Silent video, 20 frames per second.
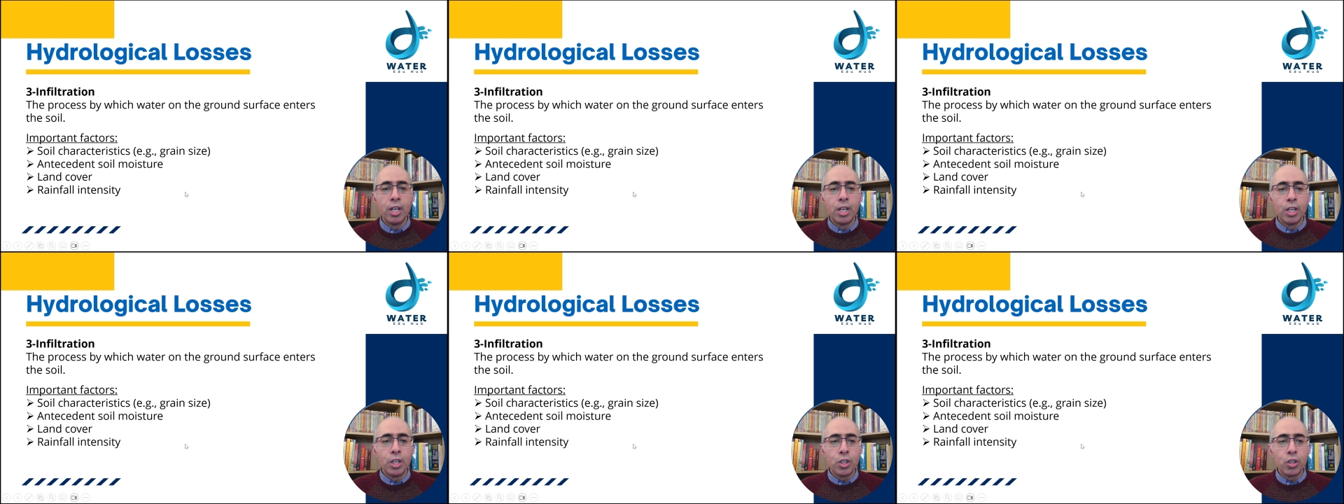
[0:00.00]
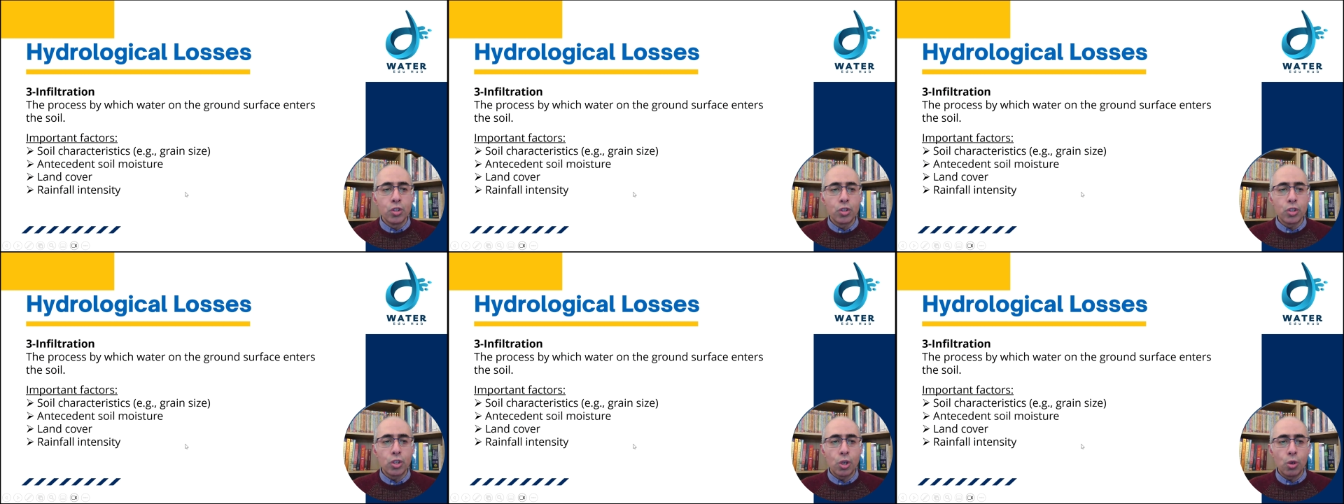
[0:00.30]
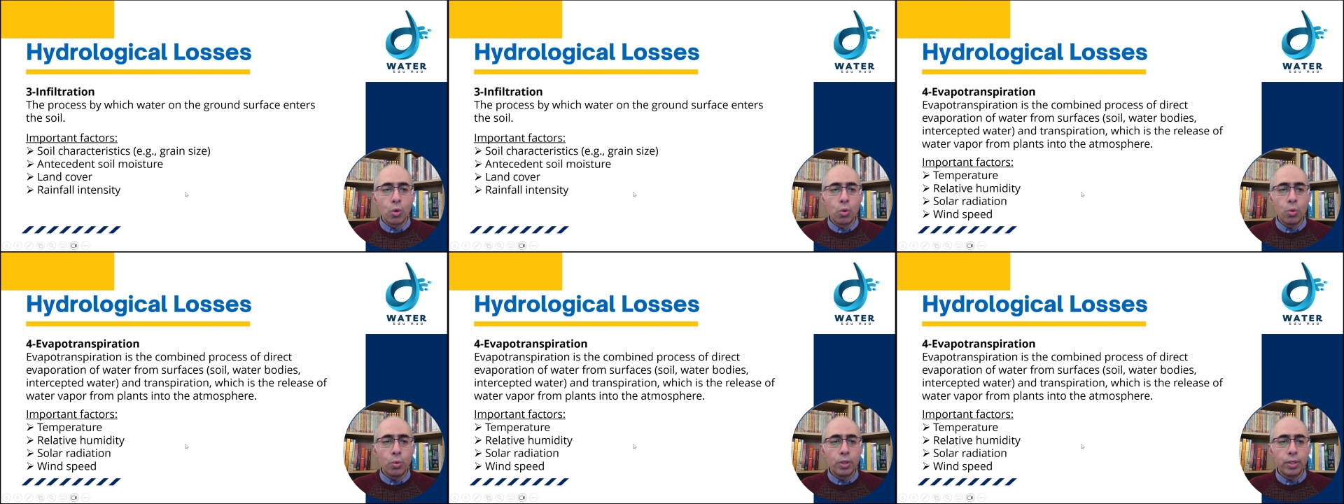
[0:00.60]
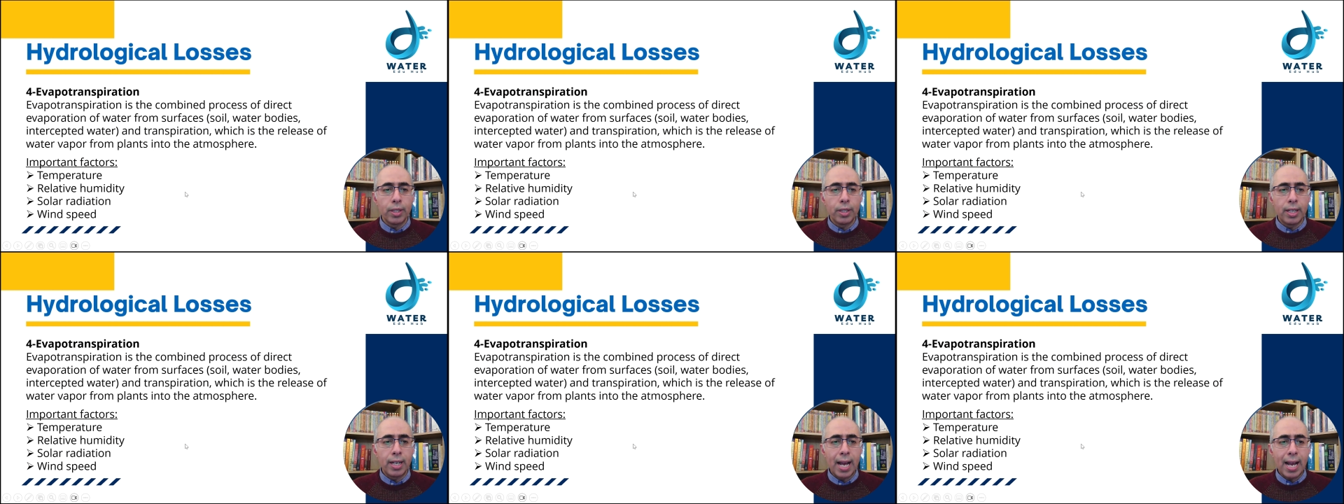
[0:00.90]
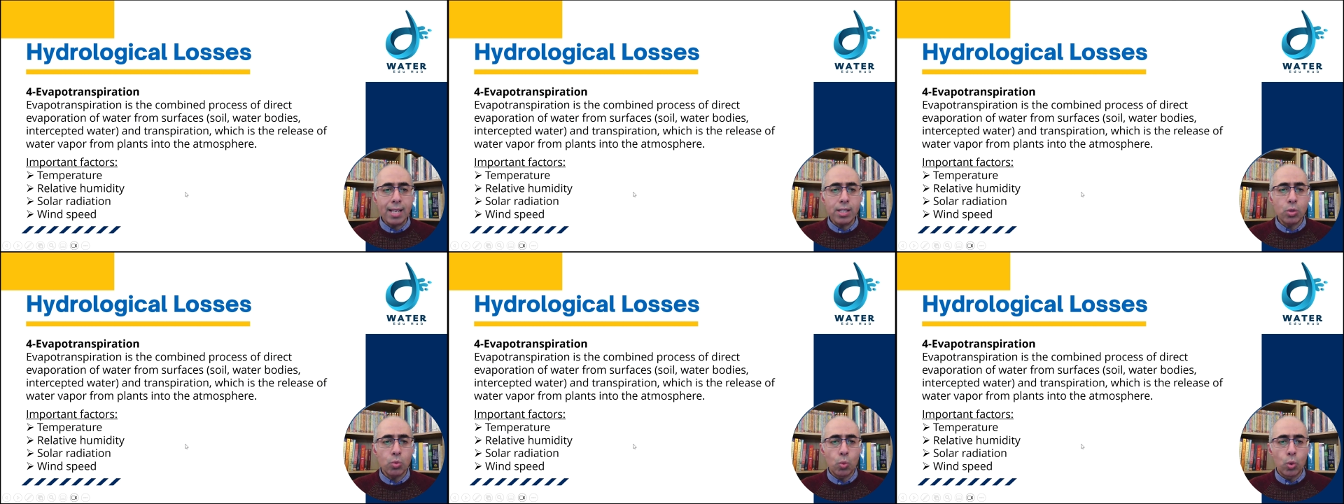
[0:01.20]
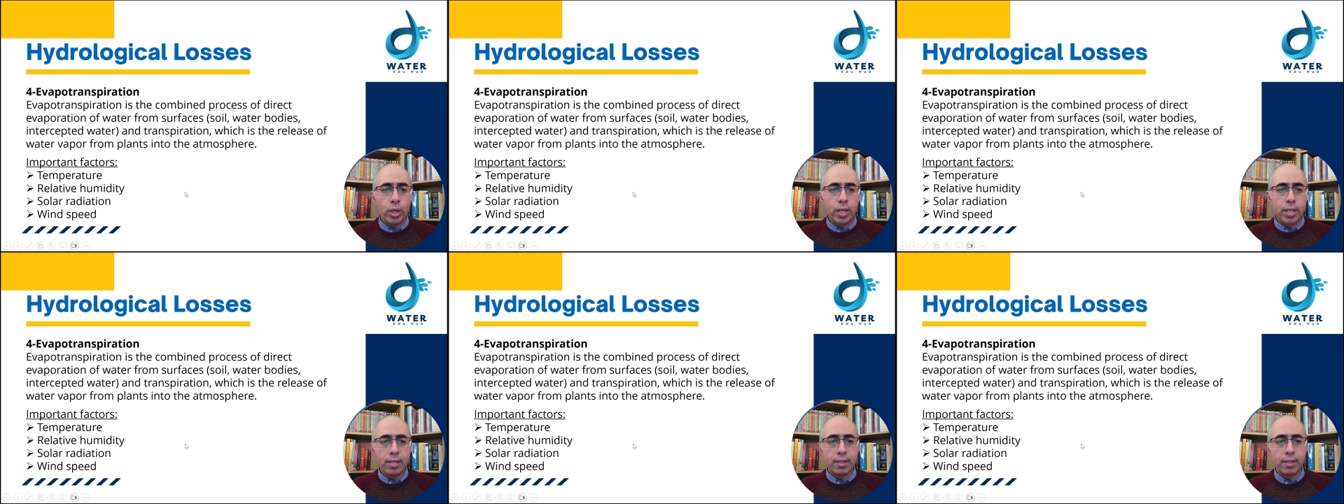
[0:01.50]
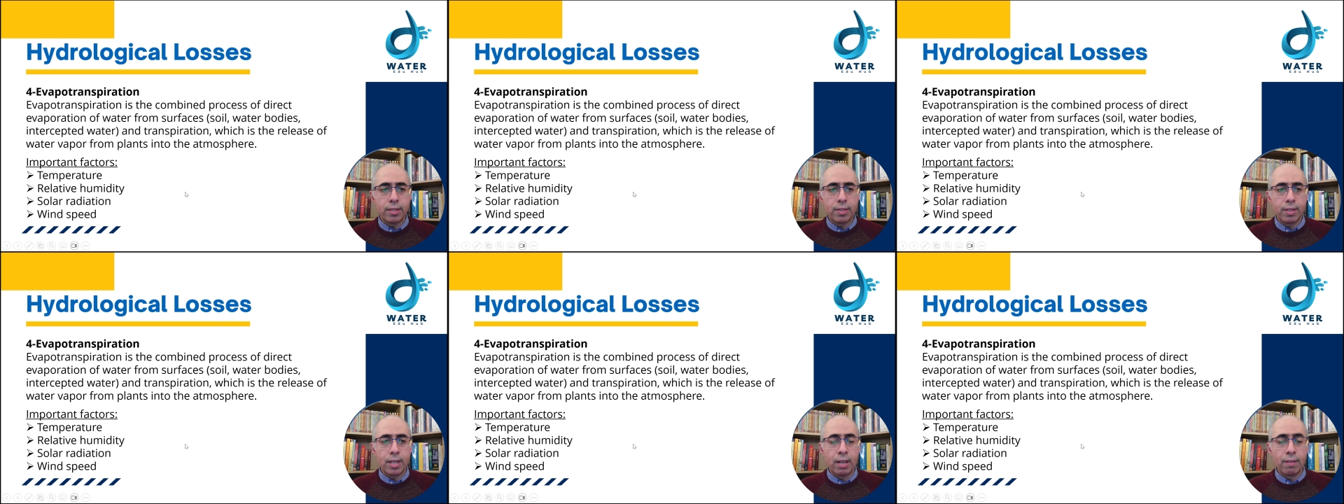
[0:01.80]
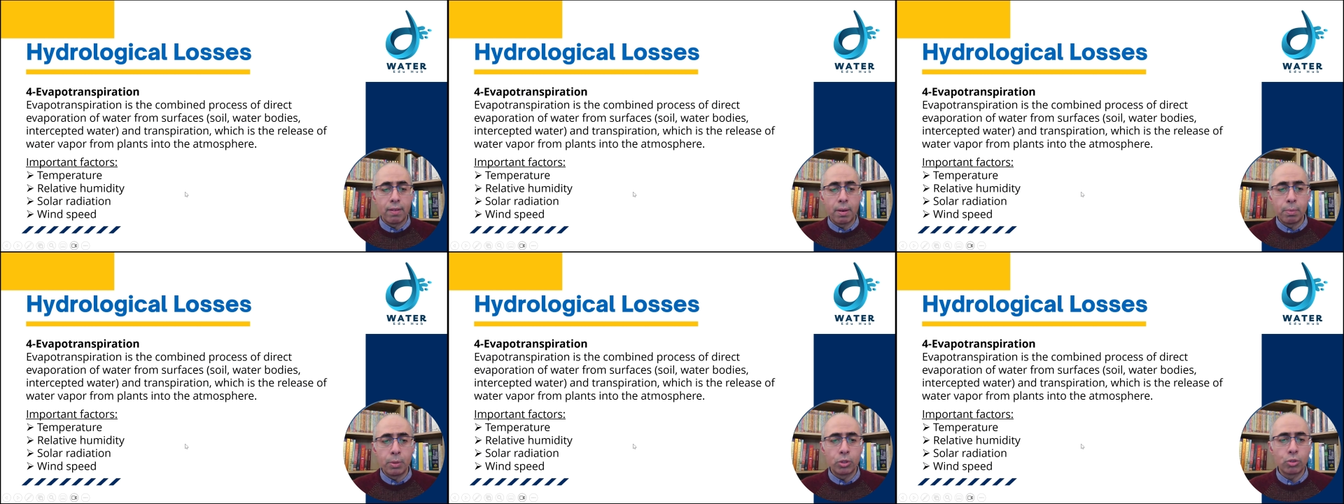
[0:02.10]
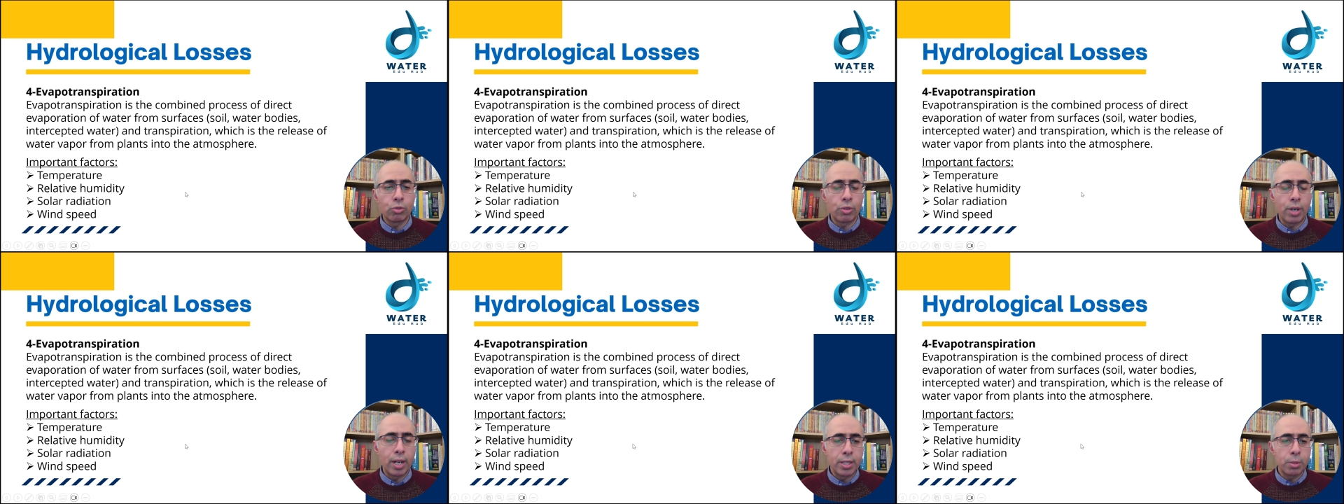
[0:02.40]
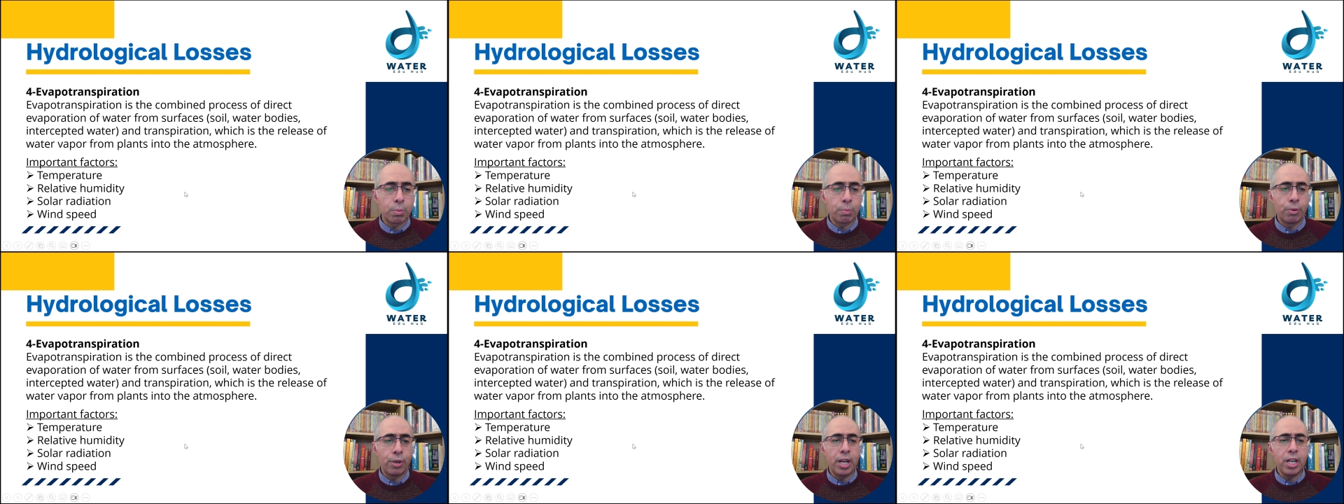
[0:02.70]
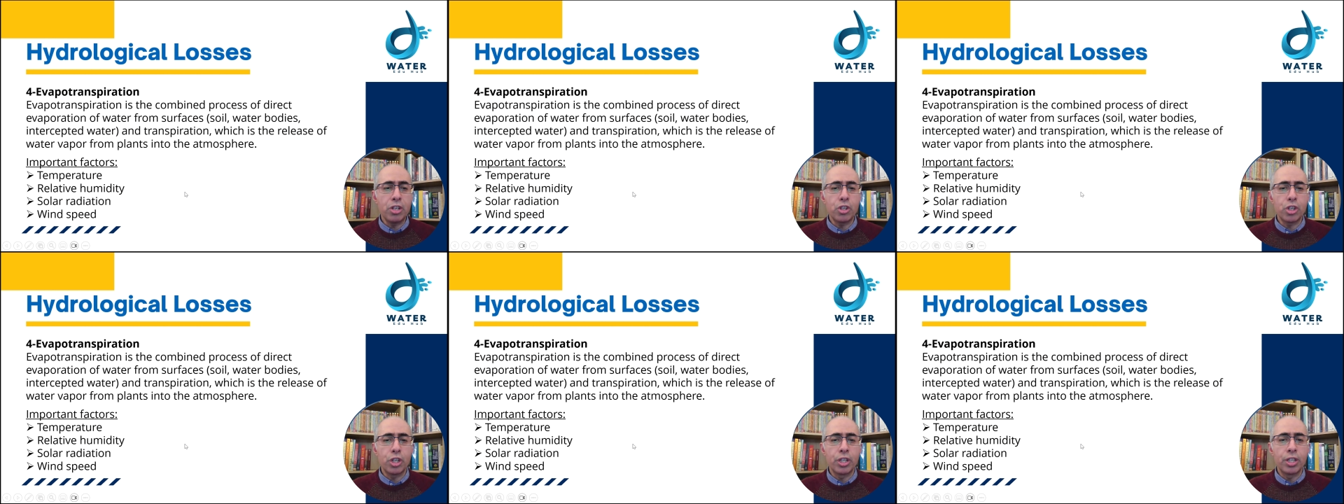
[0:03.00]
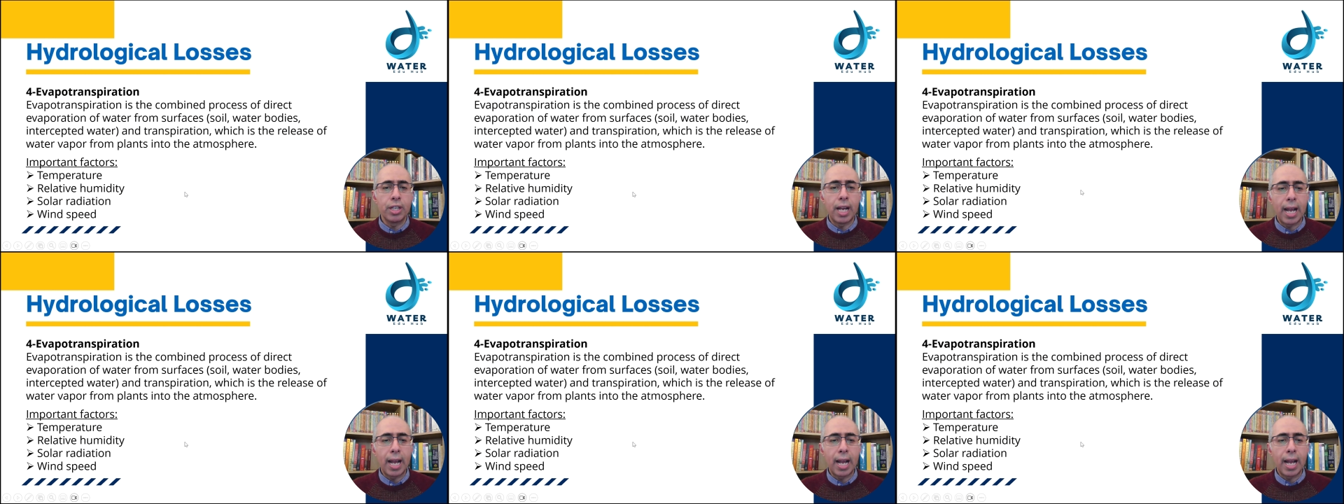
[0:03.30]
So the last one is evapotranspiration,